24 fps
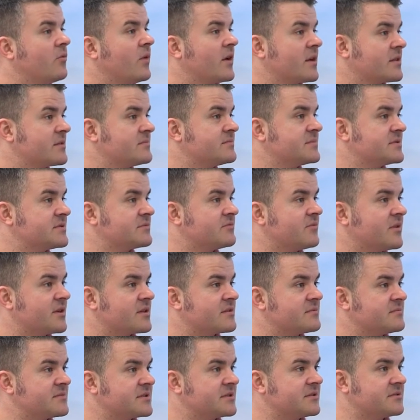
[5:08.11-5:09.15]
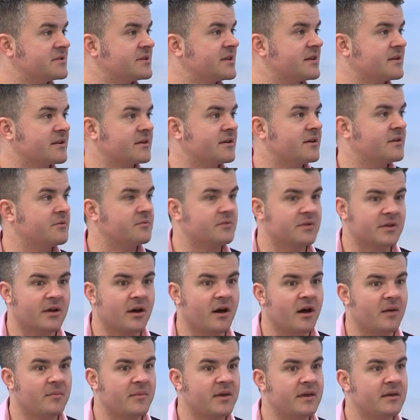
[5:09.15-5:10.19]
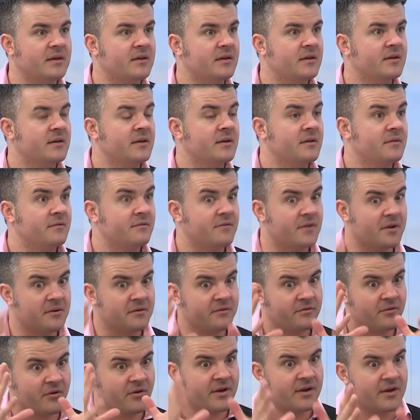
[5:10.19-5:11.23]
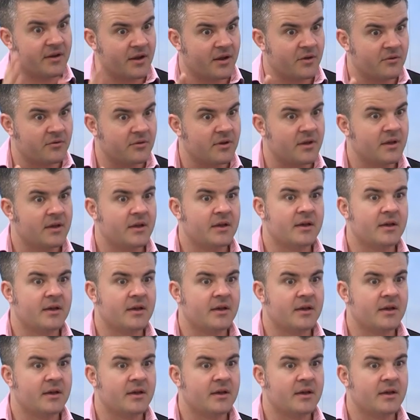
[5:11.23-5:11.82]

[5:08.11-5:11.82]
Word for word: One of them's one of them's a lieutenant colonel in the army, very very you know.